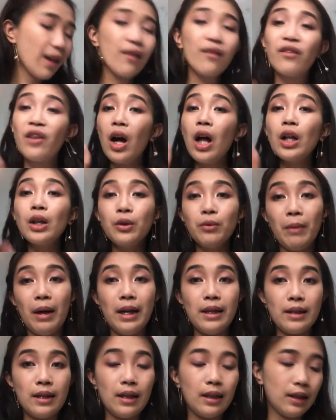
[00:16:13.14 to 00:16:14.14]

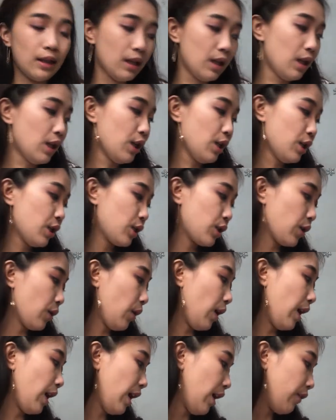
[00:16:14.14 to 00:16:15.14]
volumizing. So
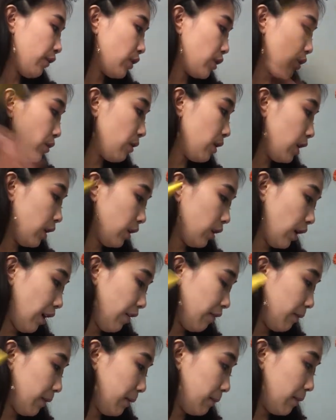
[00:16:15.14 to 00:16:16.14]
I have two here. I
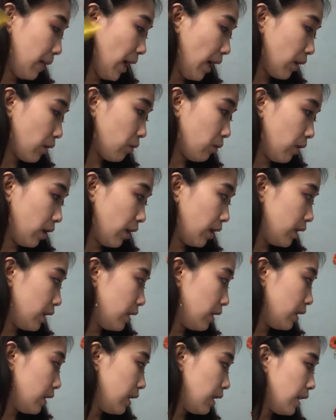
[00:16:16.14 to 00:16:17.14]
have my MAC one,
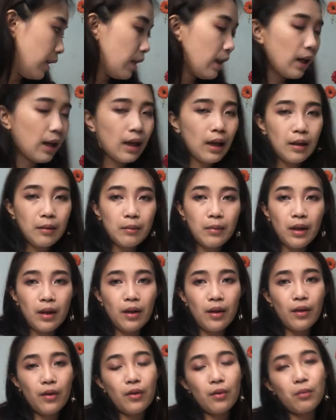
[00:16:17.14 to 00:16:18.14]
and my
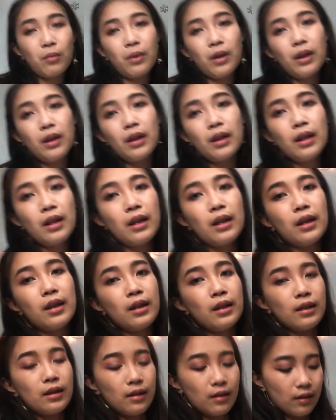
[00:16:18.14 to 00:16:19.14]
other one
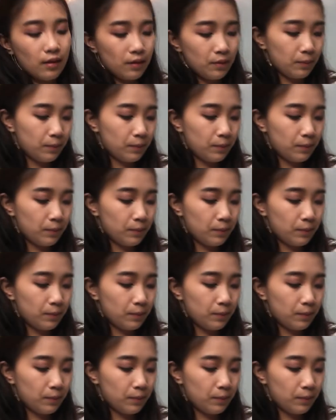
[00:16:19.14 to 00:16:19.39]
is